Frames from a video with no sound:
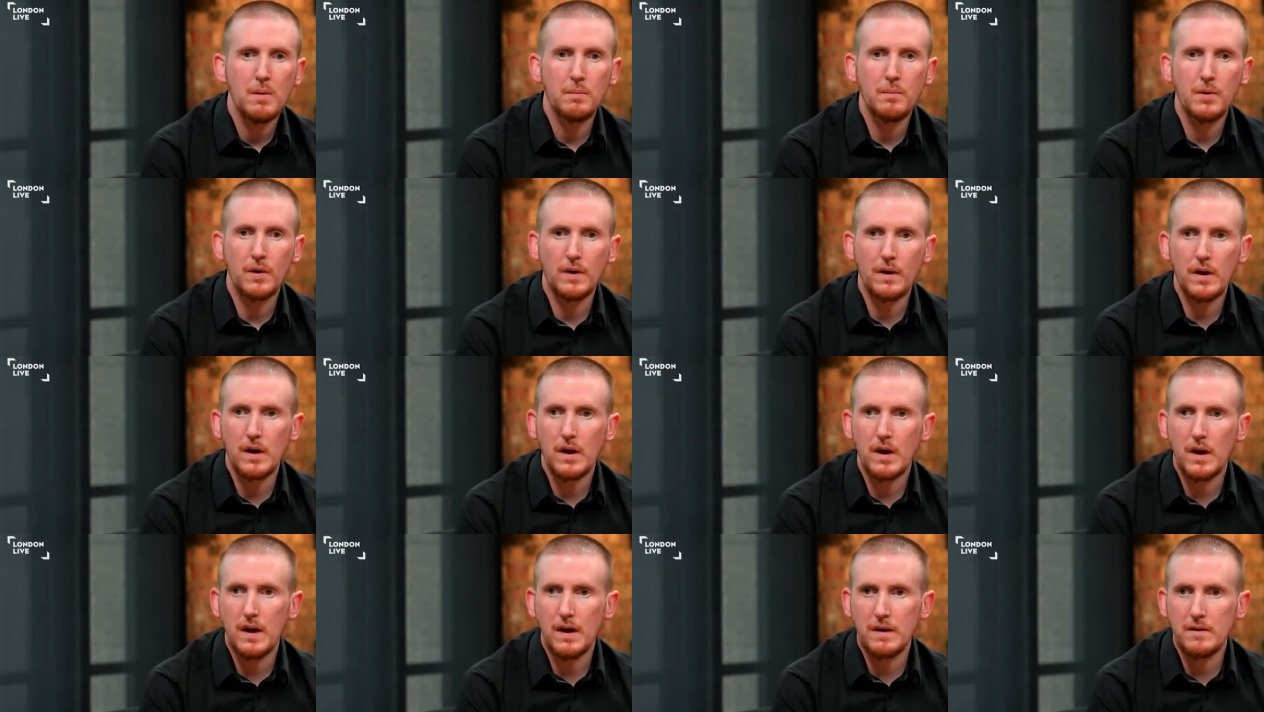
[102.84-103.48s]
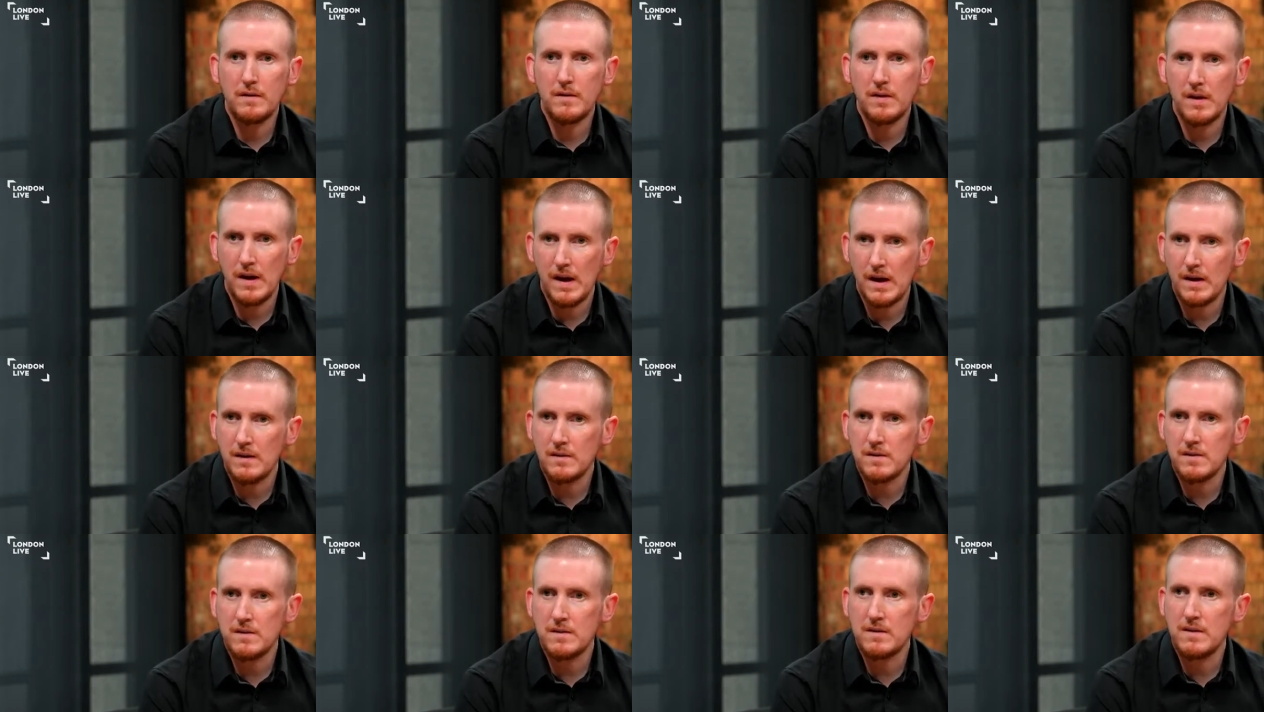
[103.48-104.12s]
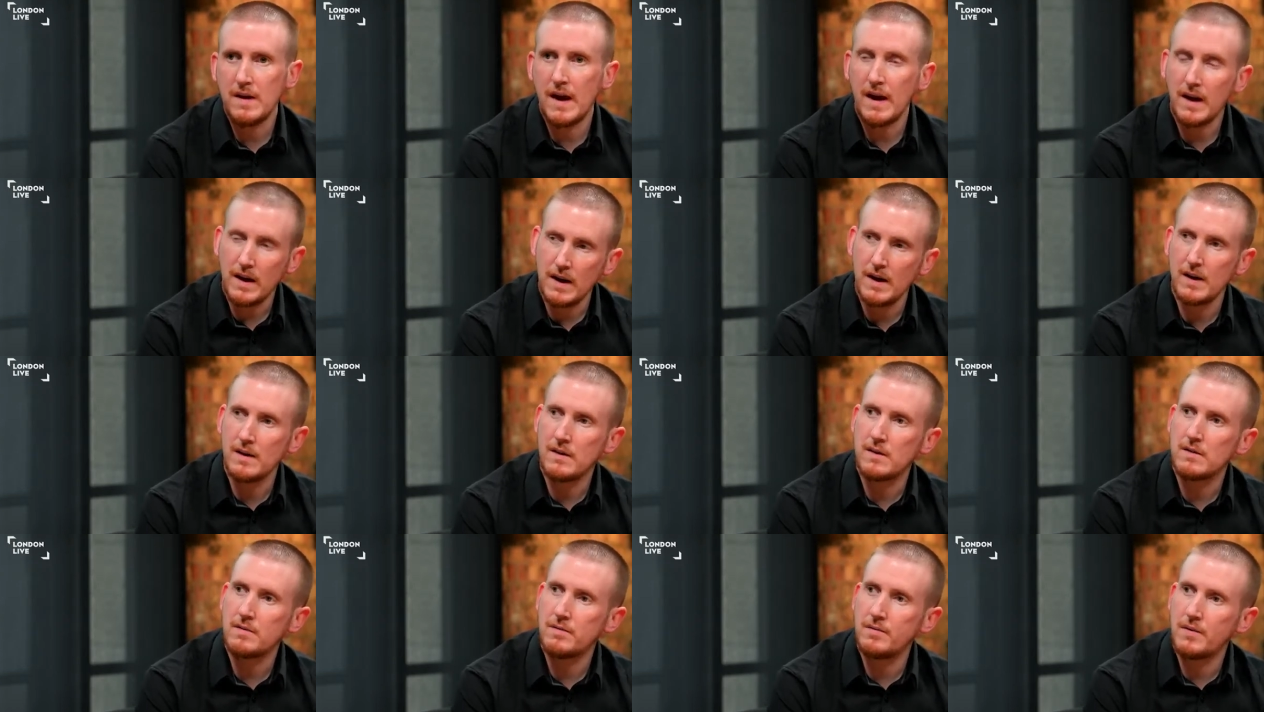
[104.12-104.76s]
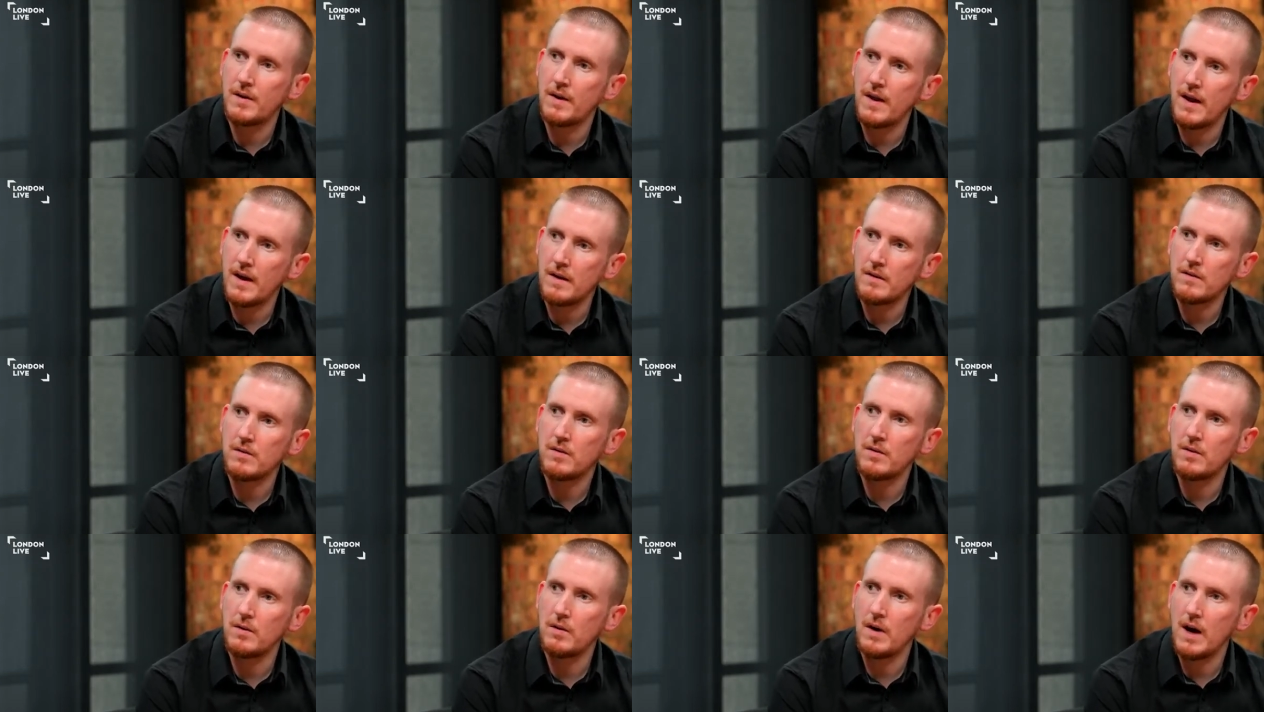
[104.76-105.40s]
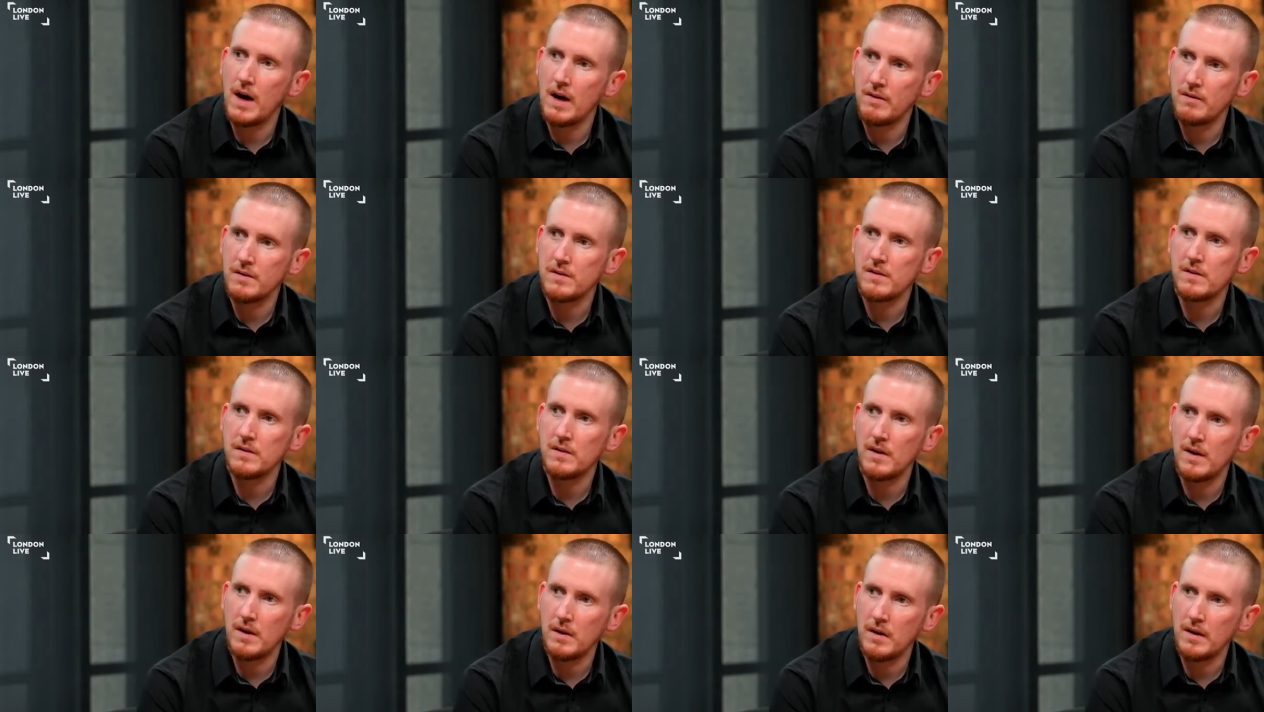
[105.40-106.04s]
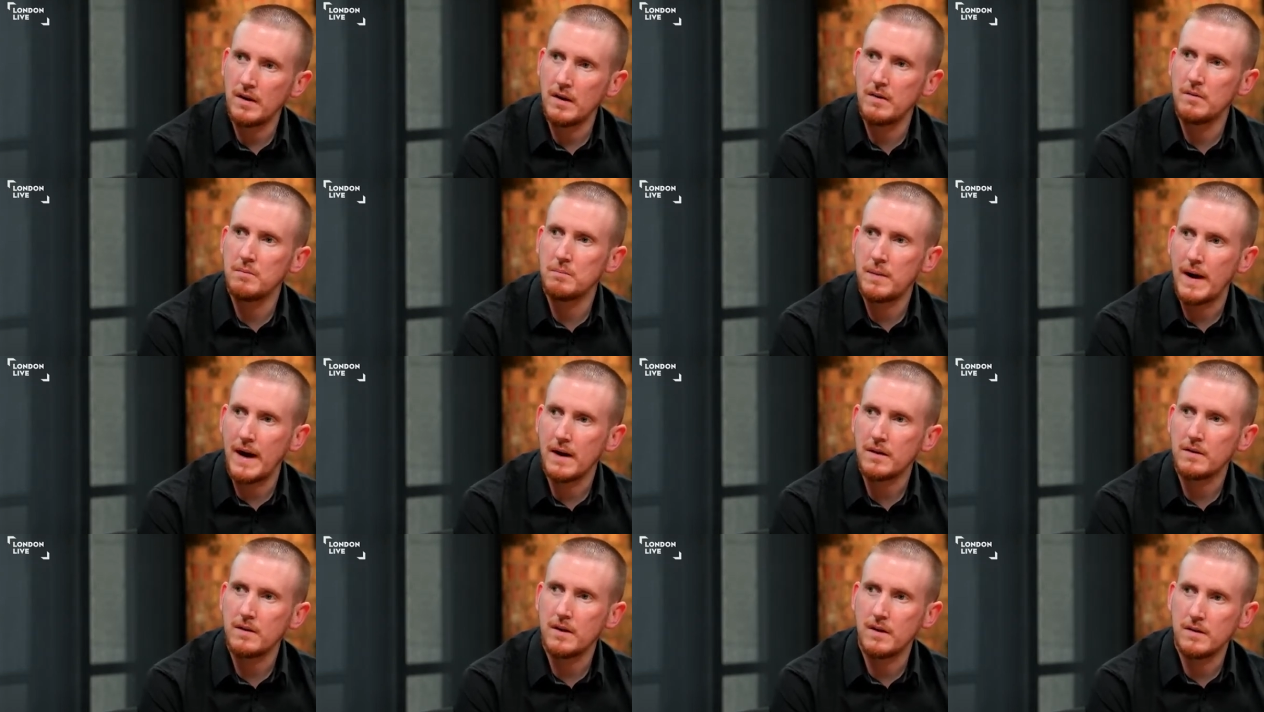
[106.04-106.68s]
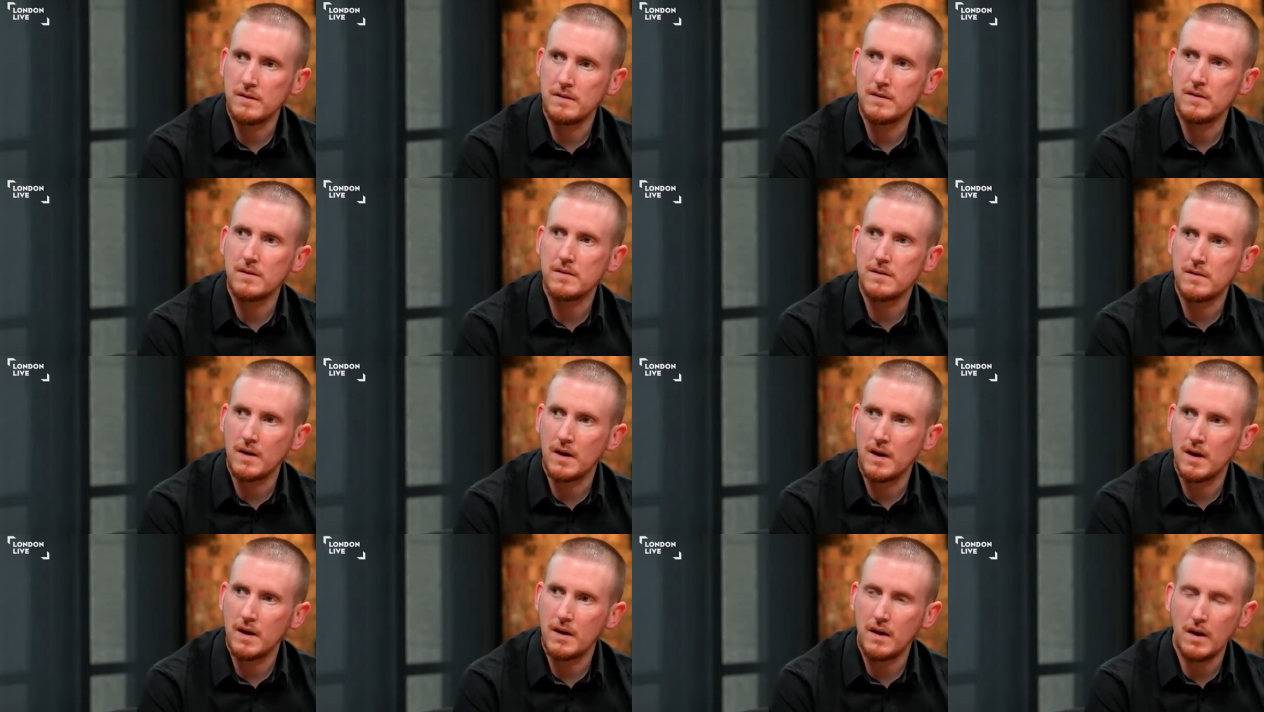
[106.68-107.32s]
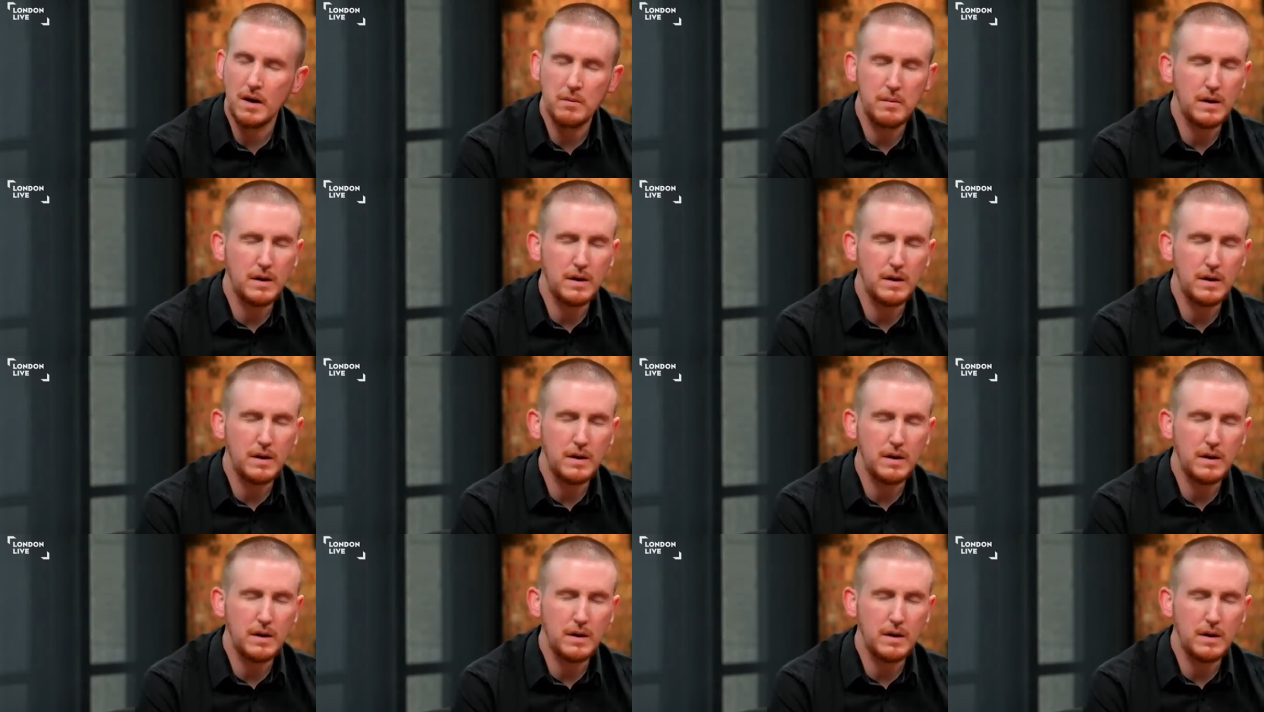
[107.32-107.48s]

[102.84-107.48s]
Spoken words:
but it takes decades for that to have an impact on society.